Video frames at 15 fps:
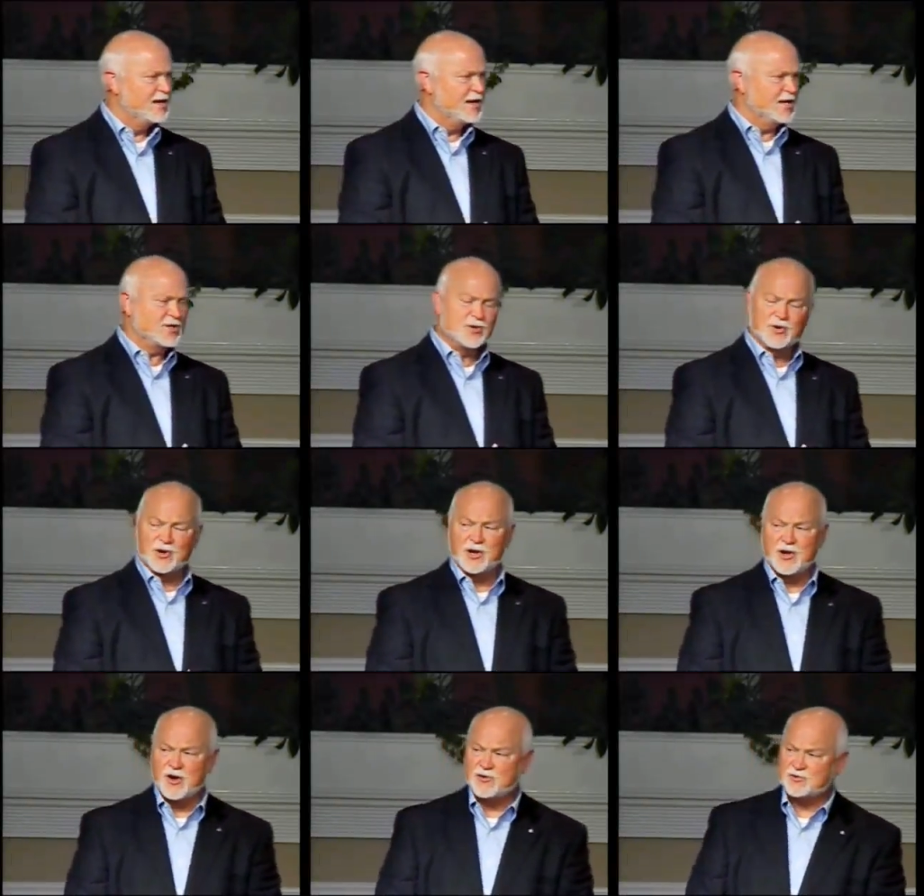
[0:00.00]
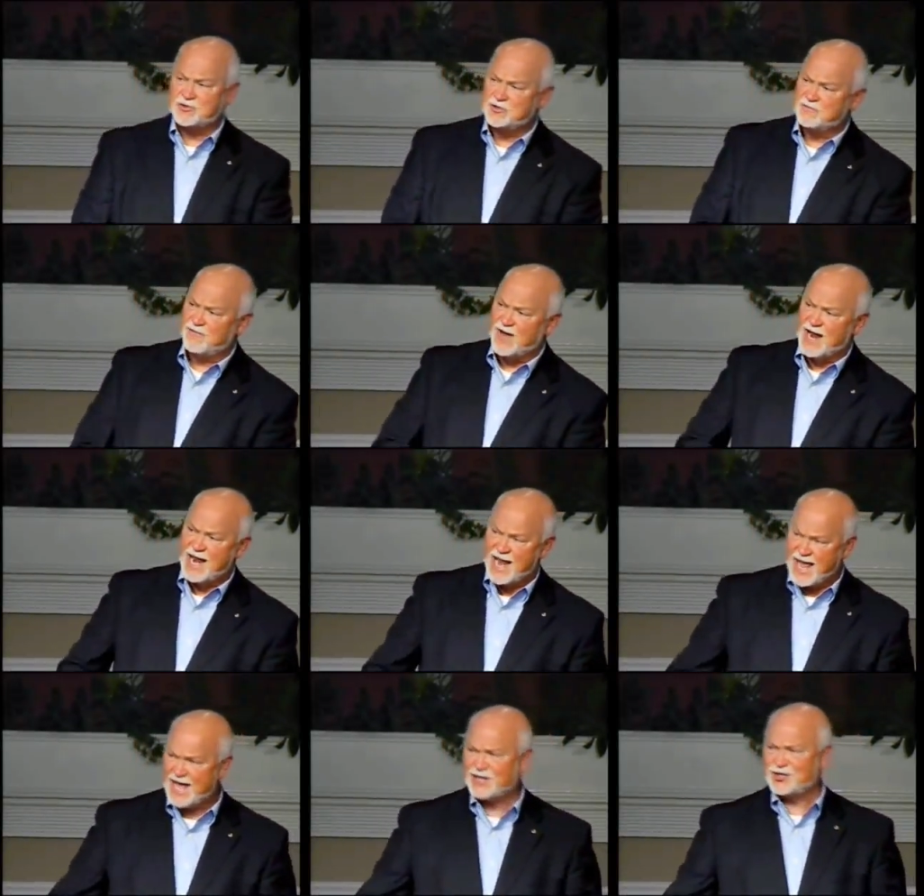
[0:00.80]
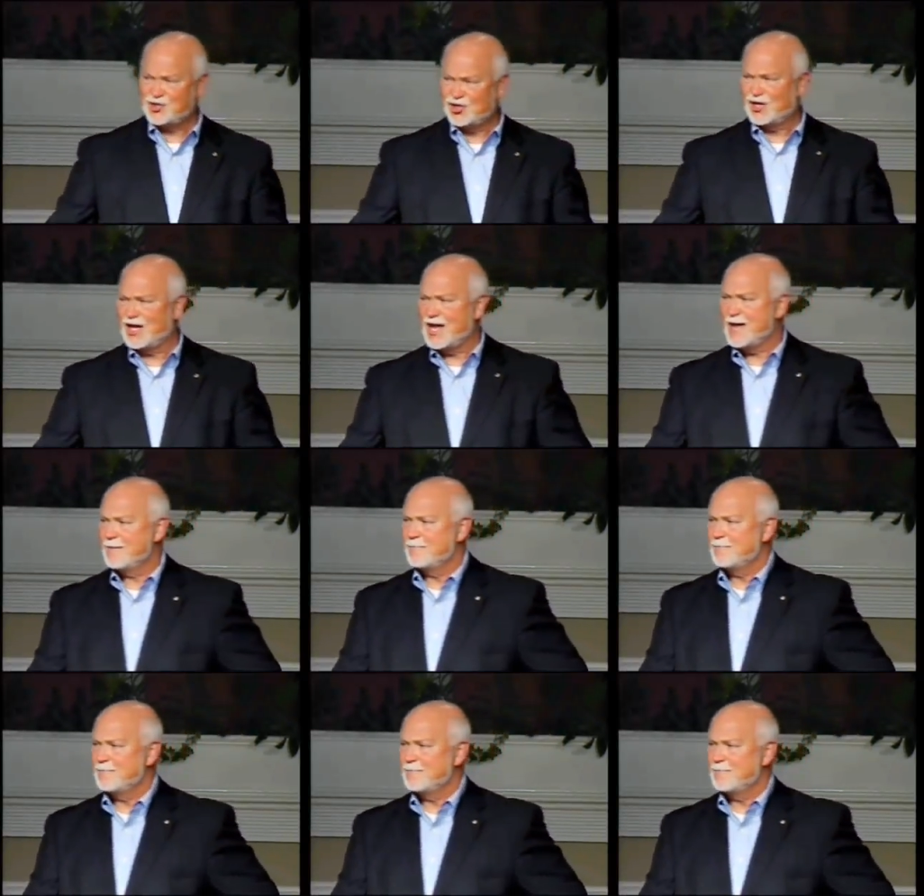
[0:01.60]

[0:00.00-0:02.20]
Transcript: it's going to cost you financially.